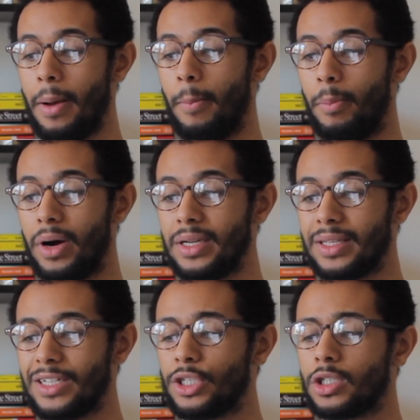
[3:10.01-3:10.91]
But
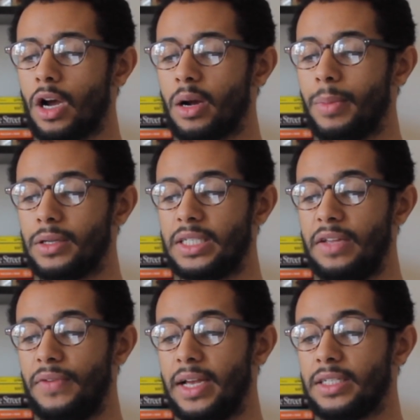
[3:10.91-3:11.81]
let's just talk about
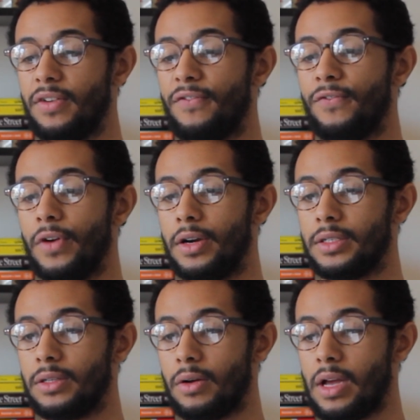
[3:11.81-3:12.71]
CVS
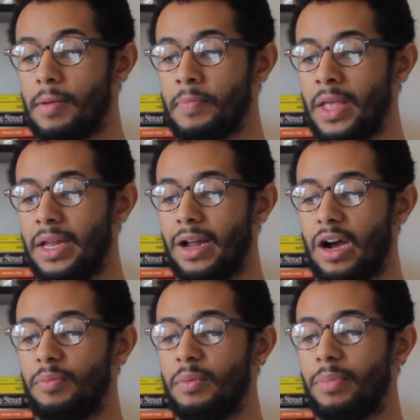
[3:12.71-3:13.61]
first, okay? Now,
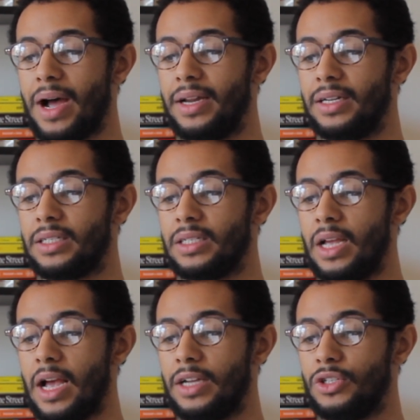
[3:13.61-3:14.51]
I've been buying this,
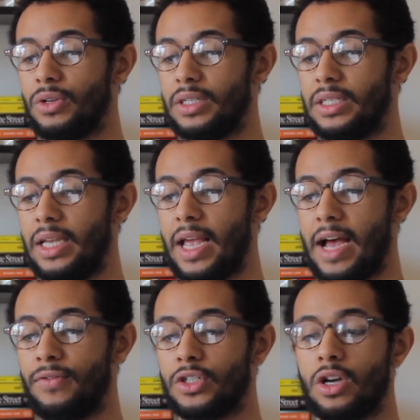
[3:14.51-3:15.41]
as you can see,
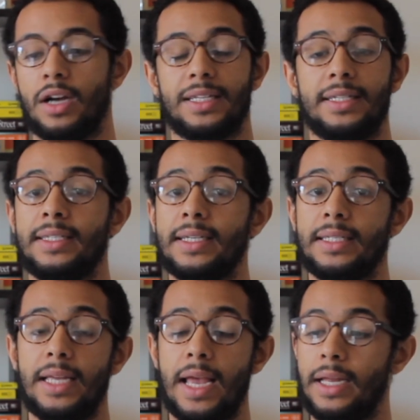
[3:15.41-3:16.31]
average cost is
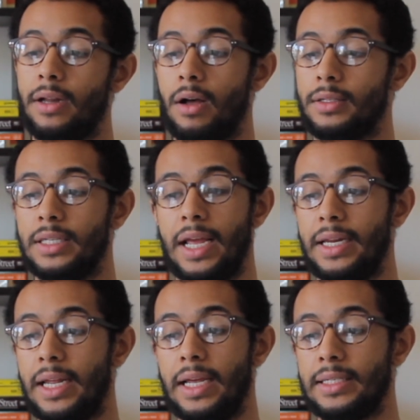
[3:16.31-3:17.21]

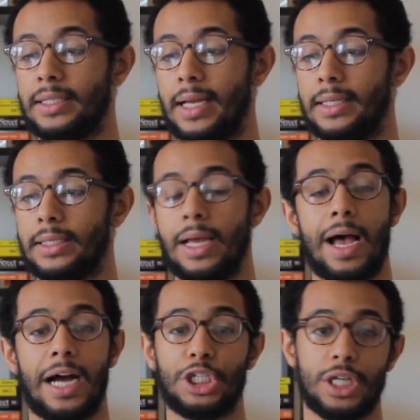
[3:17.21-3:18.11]
$68.88.
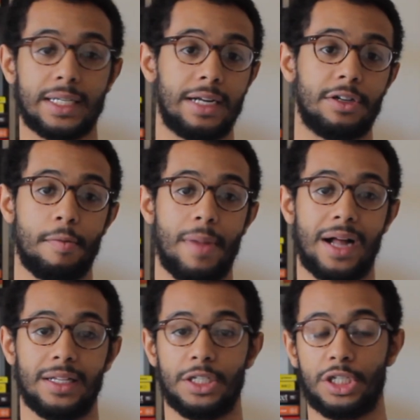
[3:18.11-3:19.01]
I checked out their
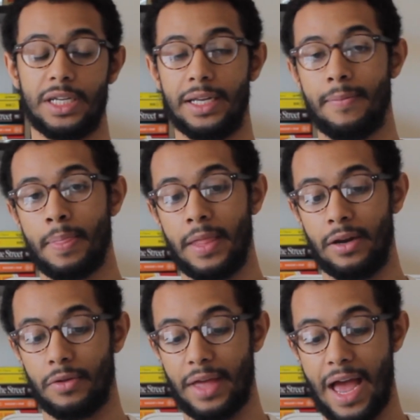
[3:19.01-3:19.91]
balance sheet.
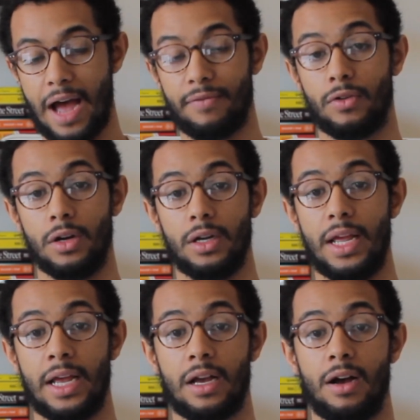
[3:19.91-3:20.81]
They have good
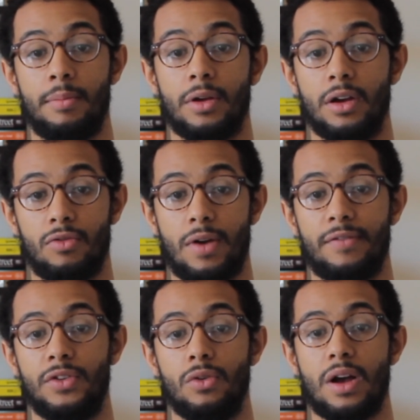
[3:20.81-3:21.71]
income, good
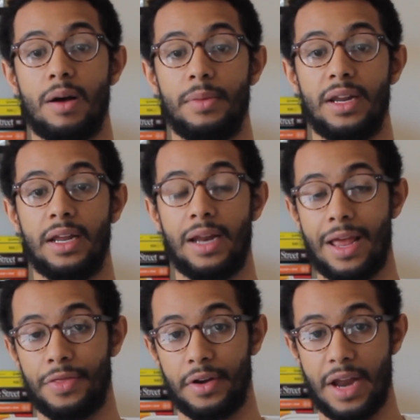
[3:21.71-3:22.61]
revenue coming in,
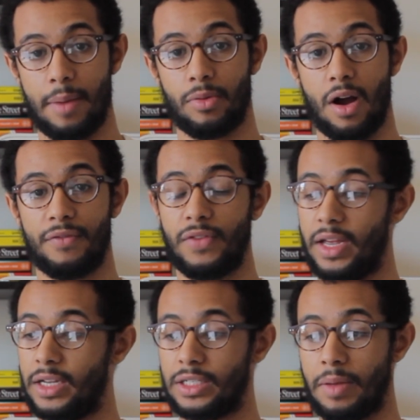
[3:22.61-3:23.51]
and their net profit
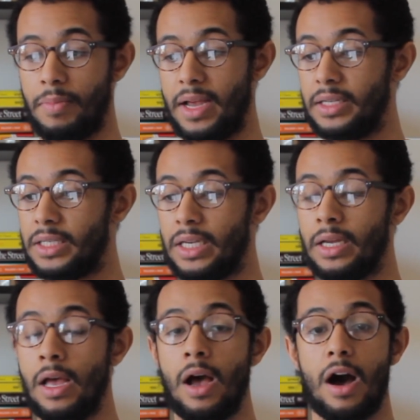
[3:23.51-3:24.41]
is amazing.
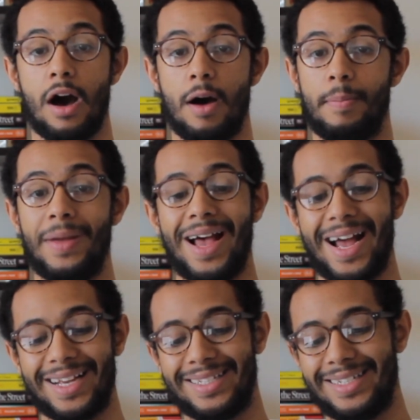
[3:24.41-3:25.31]

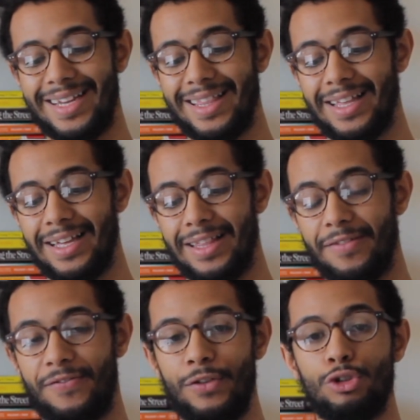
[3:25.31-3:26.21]
I could see the
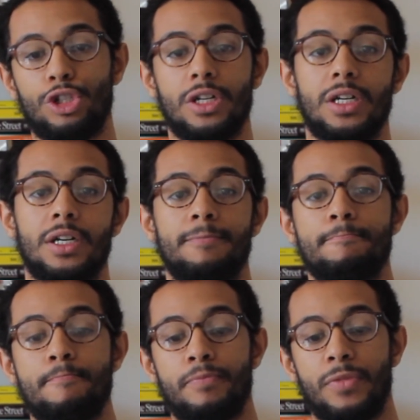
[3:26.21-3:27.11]
future
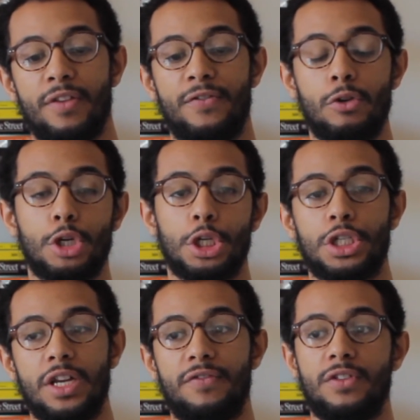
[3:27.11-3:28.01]

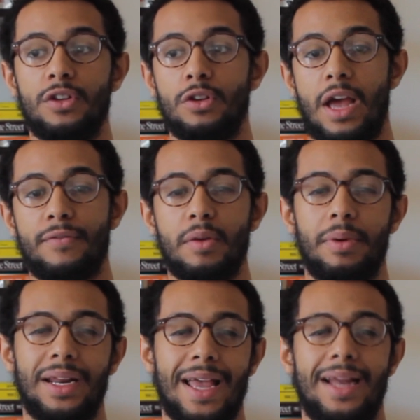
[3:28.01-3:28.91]
shift to
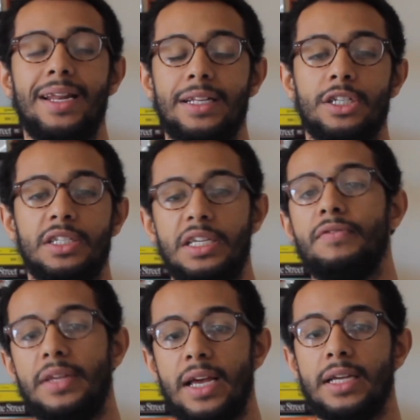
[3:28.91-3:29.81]
everybody heading to
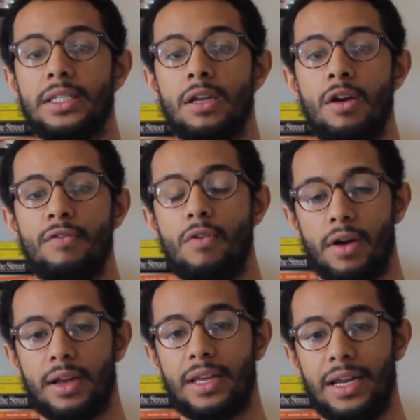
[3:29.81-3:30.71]
CVS
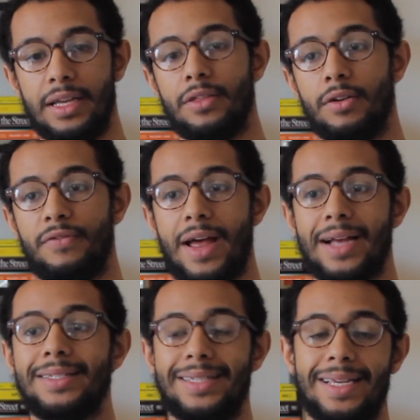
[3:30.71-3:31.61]
for getting their
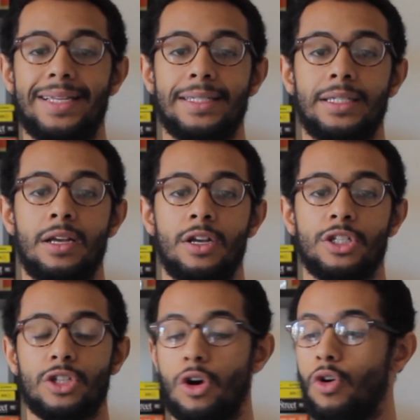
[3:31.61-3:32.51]
vaccines.
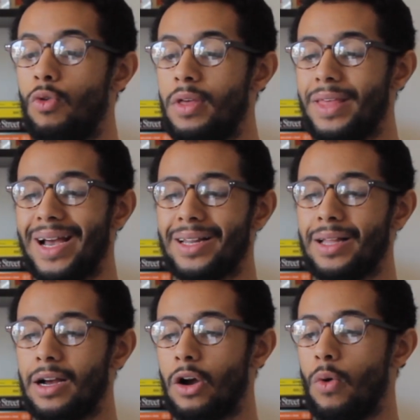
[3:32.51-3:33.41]
So they got a
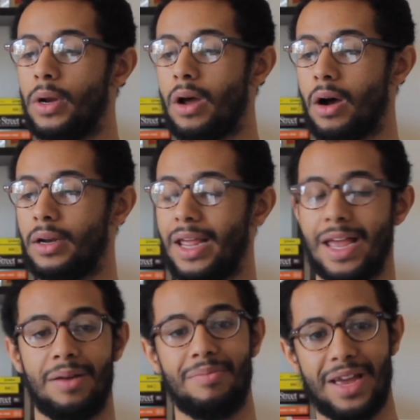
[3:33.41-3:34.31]
lot going on,
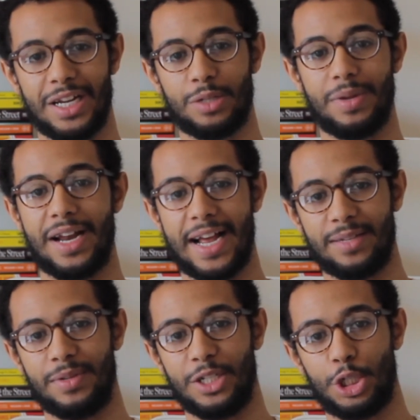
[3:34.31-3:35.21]
and management
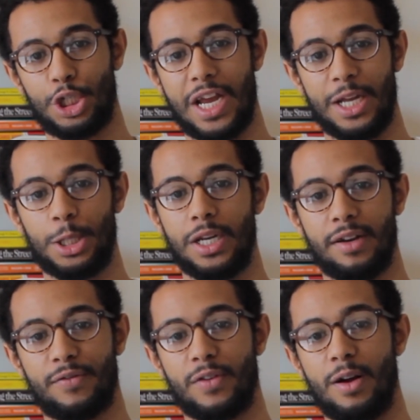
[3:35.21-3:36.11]
has been
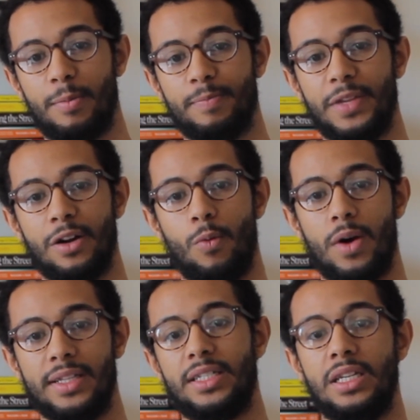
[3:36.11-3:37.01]
changing from
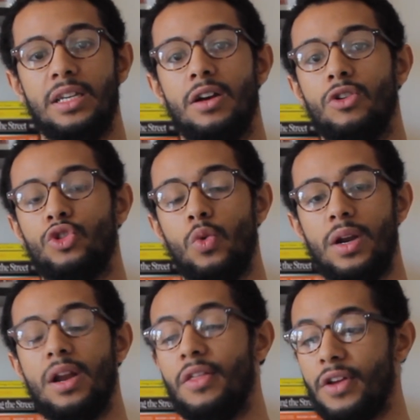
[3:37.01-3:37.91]
one CEO to
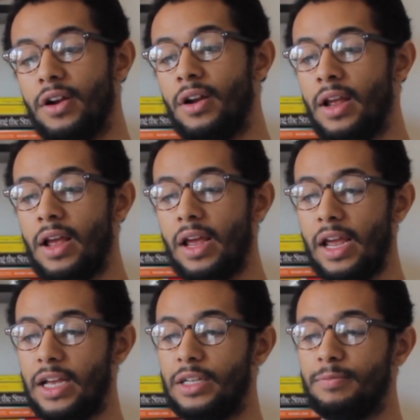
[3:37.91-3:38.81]
another,
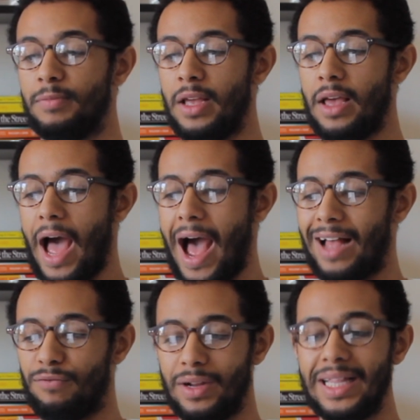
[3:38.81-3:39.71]
and
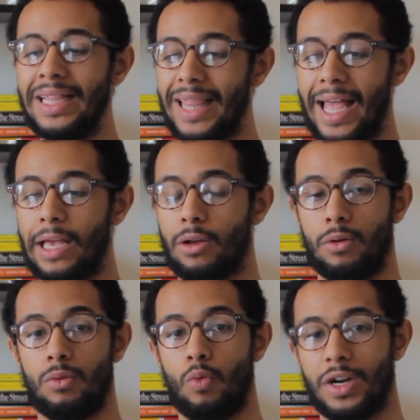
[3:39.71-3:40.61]
I really like
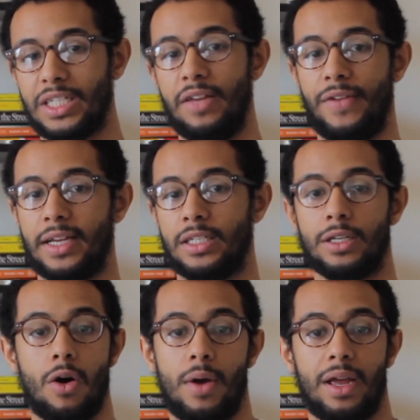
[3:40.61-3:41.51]
where CVS is
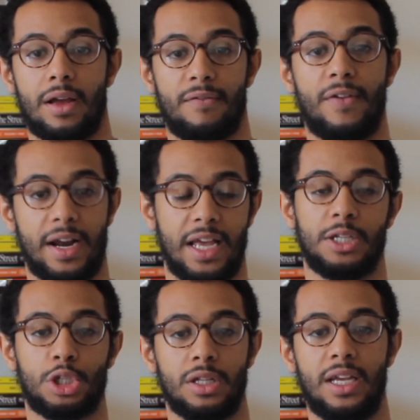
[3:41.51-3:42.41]
going
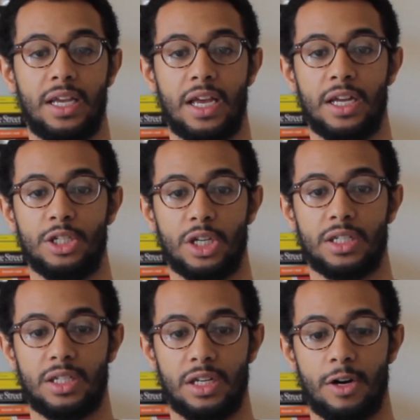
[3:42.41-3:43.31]
financially and
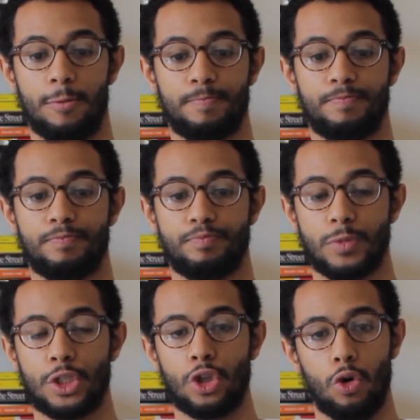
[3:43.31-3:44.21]
just
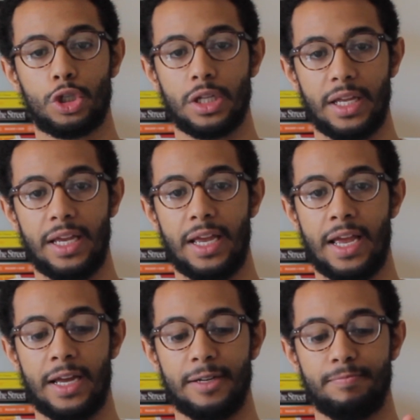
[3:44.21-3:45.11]
socially,
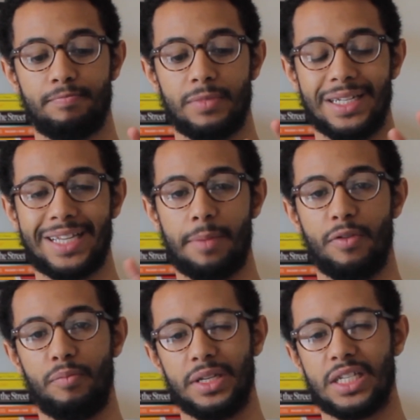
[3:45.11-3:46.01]
and the type
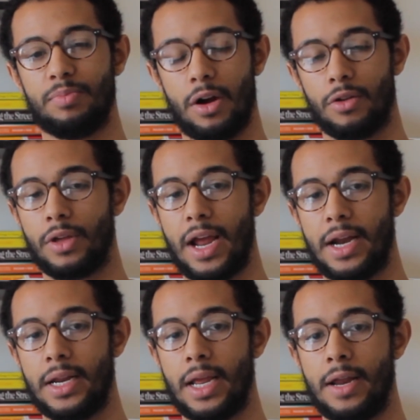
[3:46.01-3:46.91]
of business model they're
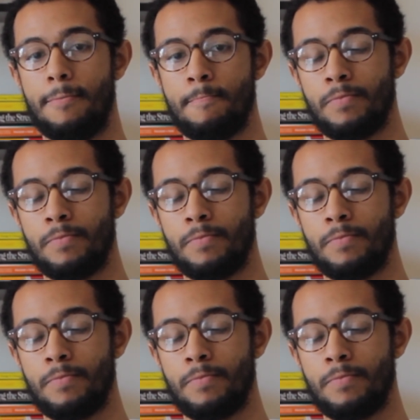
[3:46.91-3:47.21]
heading in.